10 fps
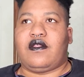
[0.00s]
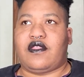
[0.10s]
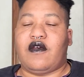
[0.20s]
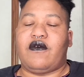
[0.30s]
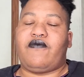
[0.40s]

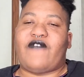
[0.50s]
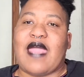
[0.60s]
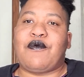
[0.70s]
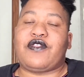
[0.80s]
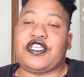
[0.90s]
the
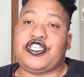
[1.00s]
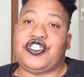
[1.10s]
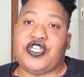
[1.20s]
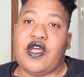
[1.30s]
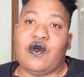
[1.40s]
fabric that she
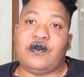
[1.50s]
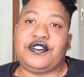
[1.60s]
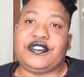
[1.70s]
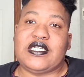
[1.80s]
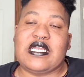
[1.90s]

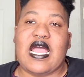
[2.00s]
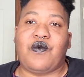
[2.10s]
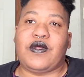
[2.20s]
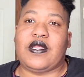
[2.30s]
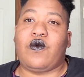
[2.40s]
chose, did
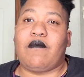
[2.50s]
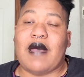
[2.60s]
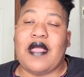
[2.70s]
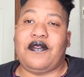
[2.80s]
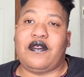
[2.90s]
not really
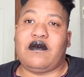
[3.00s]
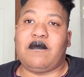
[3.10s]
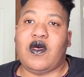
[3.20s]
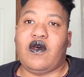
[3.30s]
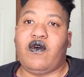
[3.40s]
remind
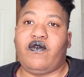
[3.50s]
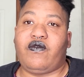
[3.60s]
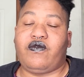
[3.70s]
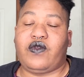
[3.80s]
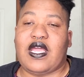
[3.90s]
them of
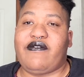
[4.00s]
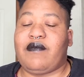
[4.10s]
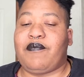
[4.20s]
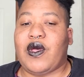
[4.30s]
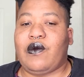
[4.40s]

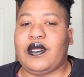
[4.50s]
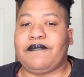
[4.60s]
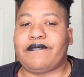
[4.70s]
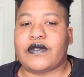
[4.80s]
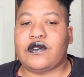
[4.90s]
David Bowie.
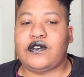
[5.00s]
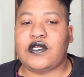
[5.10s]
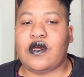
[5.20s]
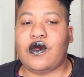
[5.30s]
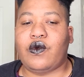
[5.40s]

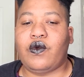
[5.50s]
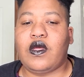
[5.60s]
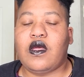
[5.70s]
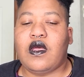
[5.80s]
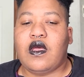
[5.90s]
So
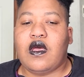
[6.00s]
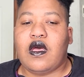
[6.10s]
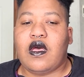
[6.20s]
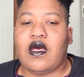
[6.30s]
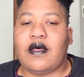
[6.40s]

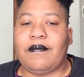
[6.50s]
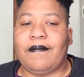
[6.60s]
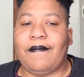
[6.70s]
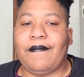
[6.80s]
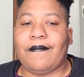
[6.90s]

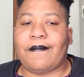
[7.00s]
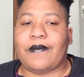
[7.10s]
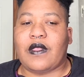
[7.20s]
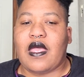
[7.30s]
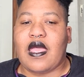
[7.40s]

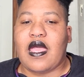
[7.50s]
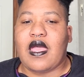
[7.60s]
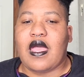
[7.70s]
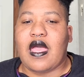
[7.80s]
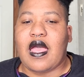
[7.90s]

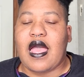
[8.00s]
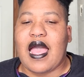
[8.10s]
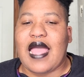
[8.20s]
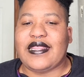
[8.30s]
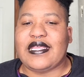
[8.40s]

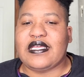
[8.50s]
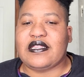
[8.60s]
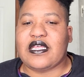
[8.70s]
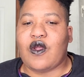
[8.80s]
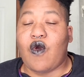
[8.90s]
I think
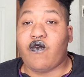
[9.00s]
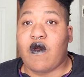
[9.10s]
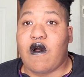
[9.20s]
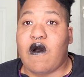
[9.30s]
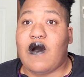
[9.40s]
that
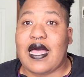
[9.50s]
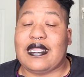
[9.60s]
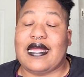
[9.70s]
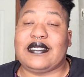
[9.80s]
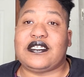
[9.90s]
overall I
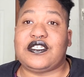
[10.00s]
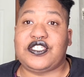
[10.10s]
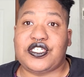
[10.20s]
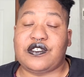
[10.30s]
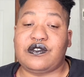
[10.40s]
liked
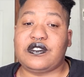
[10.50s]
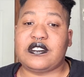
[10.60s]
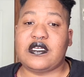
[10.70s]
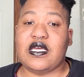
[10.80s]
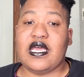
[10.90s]

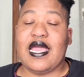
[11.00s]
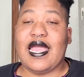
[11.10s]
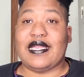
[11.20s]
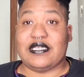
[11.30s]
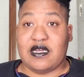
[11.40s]
Jill's
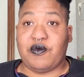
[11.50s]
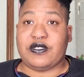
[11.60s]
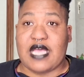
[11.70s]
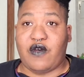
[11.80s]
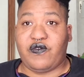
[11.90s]
and
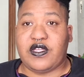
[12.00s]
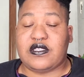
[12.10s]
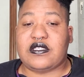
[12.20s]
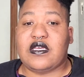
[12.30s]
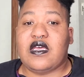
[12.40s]
Deborah's
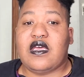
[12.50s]
outfits.